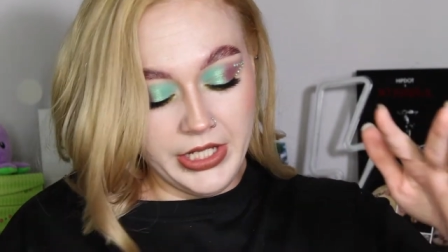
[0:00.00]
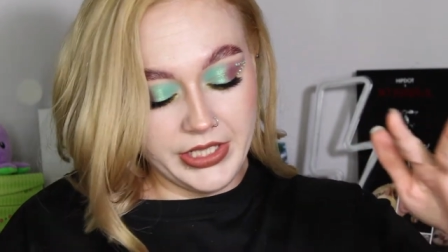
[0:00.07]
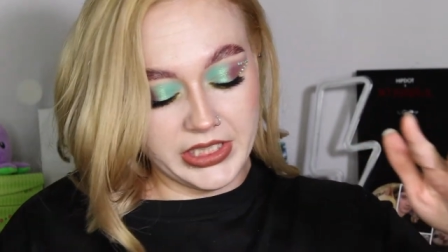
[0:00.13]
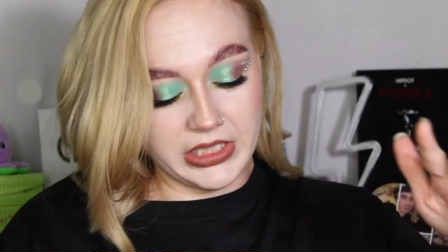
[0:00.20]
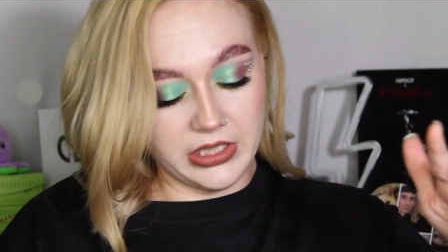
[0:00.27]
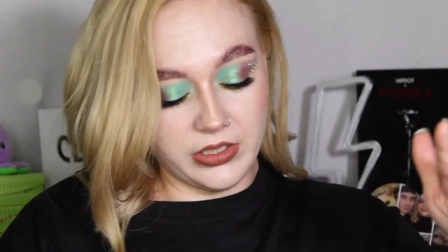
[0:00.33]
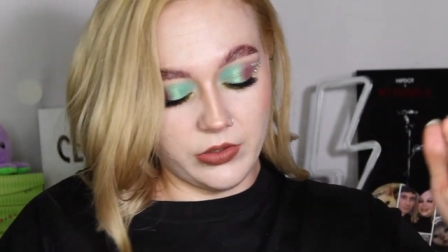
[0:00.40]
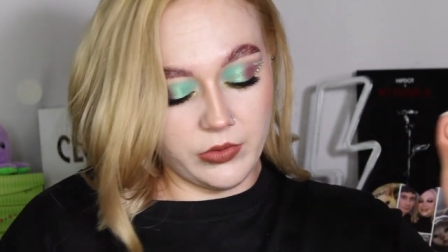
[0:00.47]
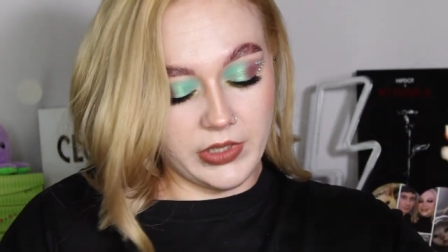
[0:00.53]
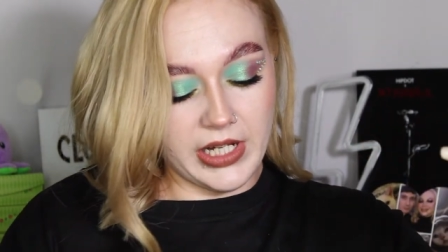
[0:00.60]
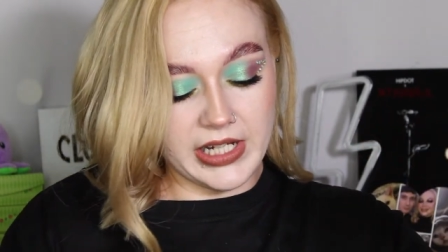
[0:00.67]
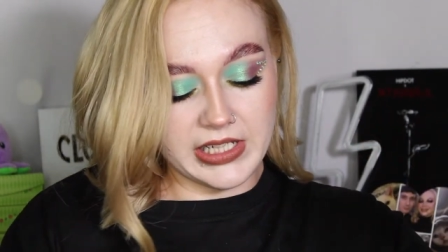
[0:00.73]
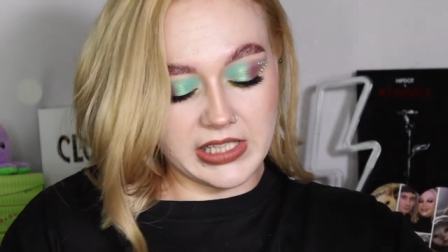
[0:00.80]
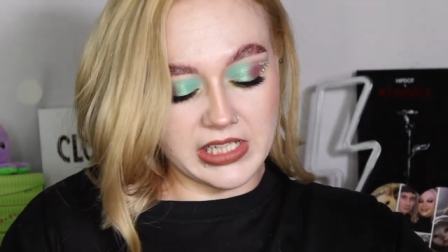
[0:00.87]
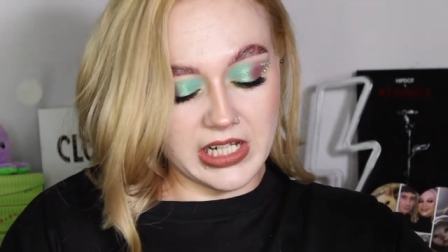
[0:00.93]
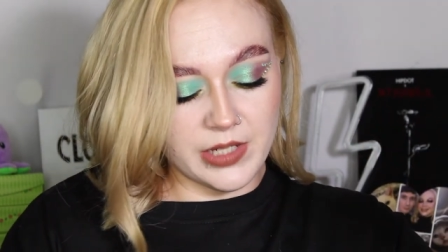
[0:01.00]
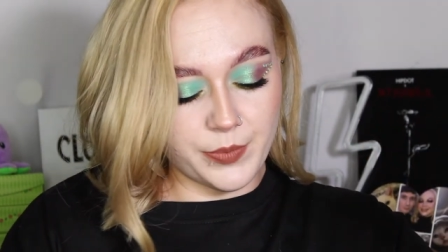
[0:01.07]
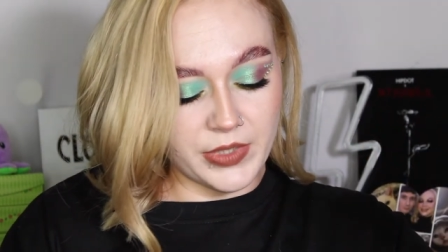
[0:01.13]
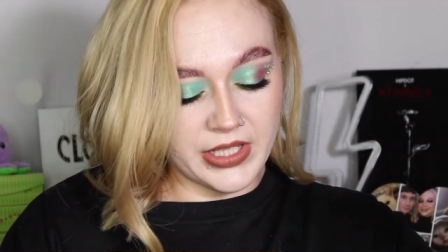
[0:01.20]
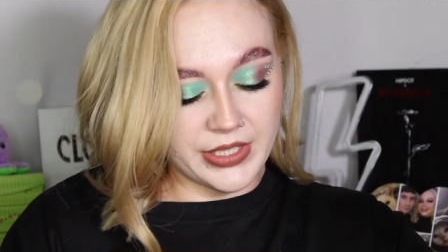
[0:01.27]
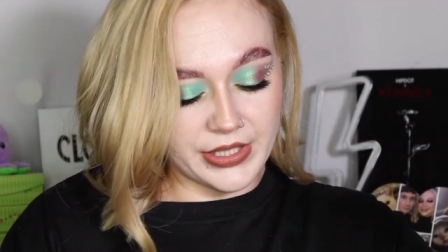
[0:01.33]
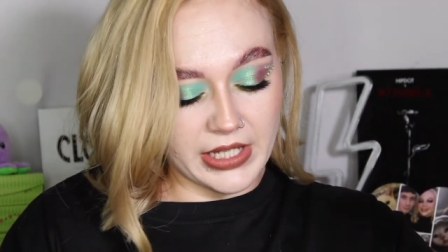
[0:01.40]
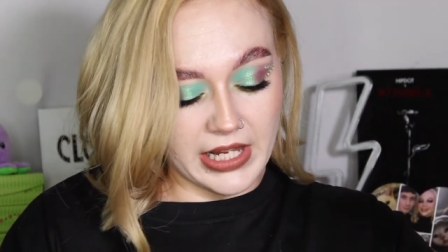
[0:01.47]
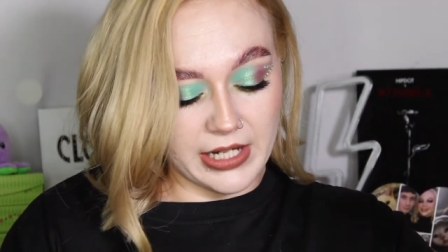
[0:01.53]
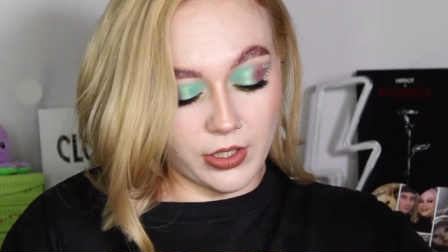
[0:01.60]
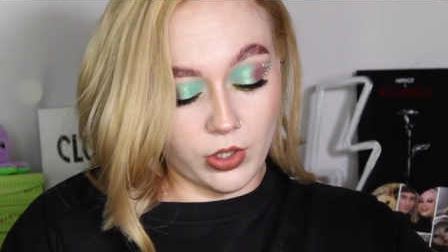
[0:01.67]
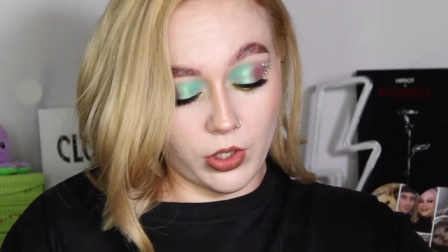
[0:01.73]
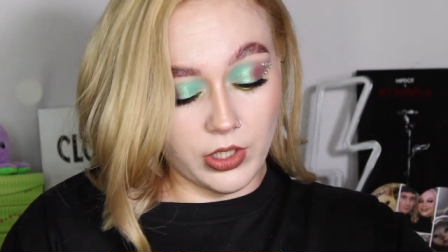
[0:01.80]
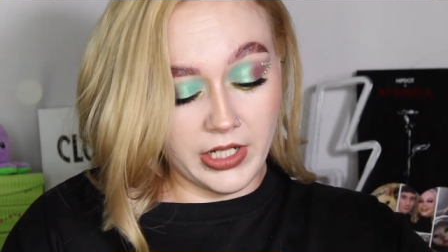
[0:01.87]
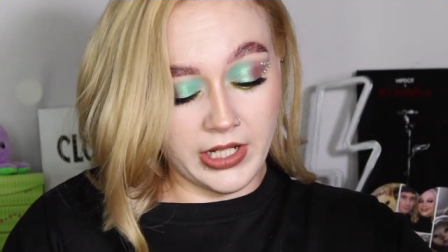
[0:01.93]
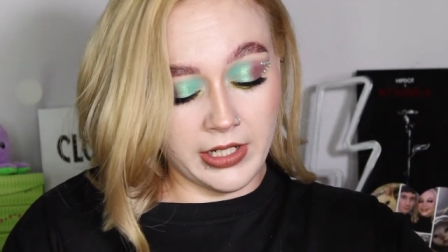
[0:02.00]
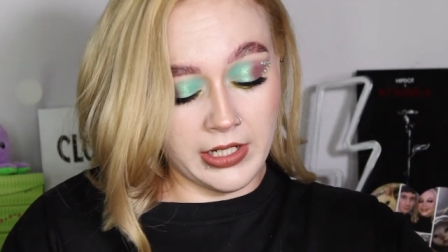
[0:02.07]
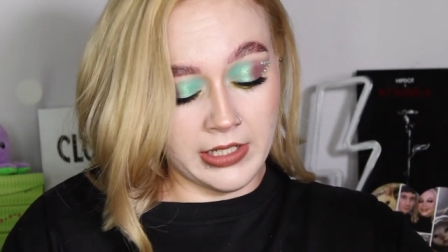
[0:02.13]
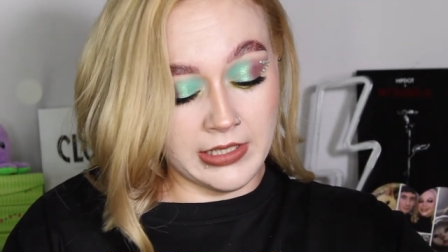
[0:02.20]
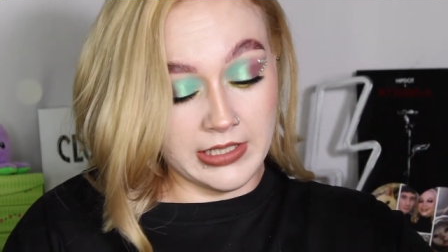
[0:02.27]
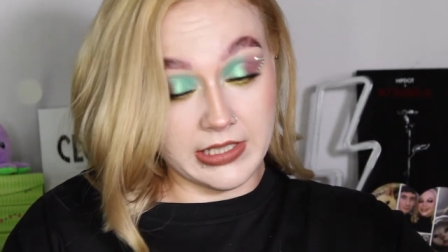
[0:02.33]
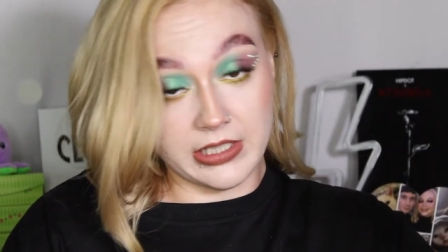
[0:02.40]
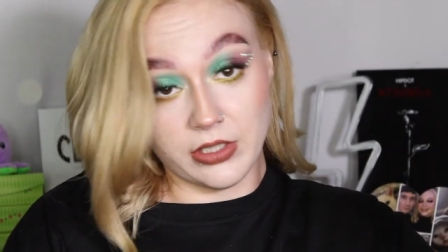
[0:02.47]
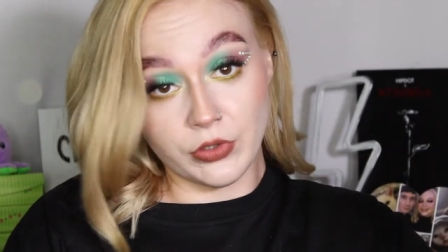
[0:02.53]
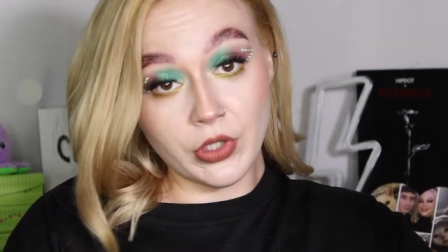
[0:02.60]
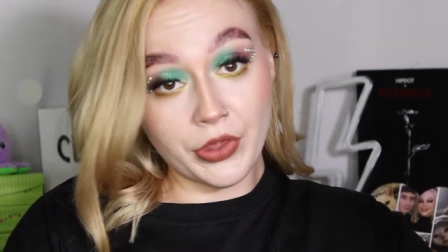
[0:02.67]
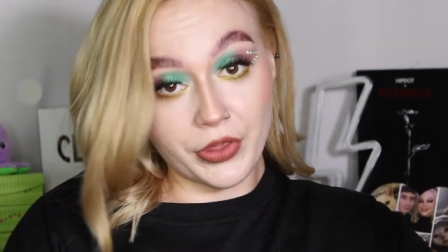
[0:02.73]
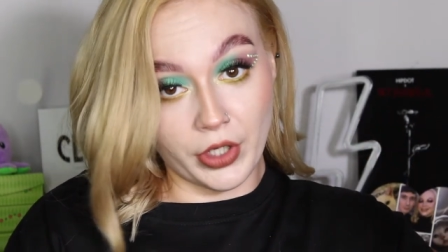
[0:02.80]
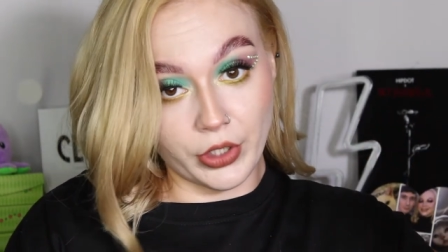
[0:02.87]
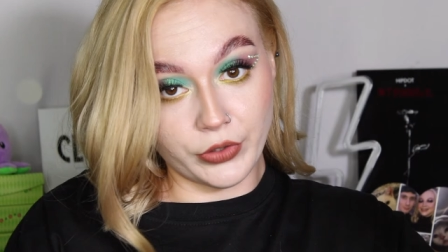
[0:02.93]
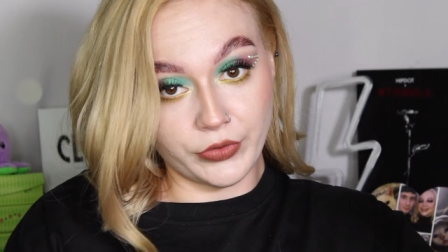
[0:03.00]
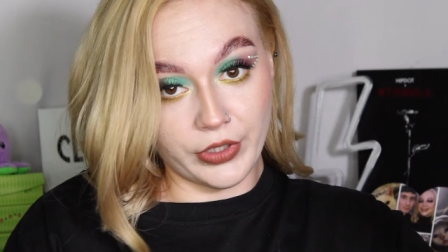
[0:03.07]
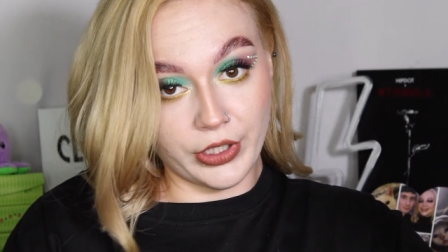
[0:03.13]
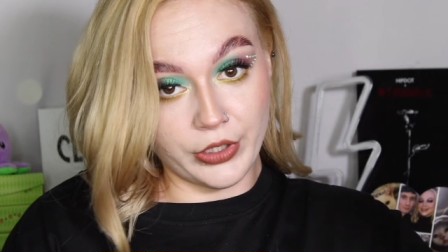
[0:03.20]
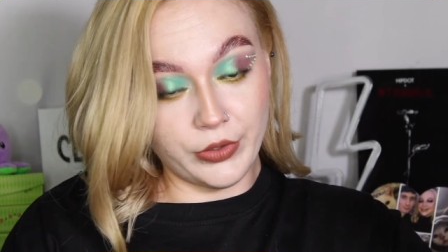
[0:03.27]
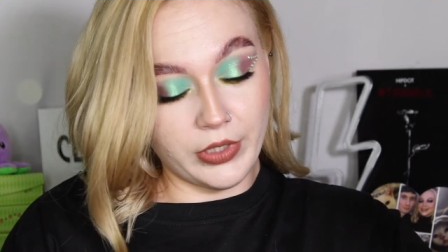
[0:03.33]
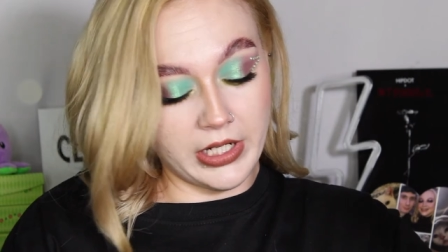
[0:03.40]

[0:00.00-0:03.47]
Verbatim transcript: So next up is Iconic, and this is on the third row.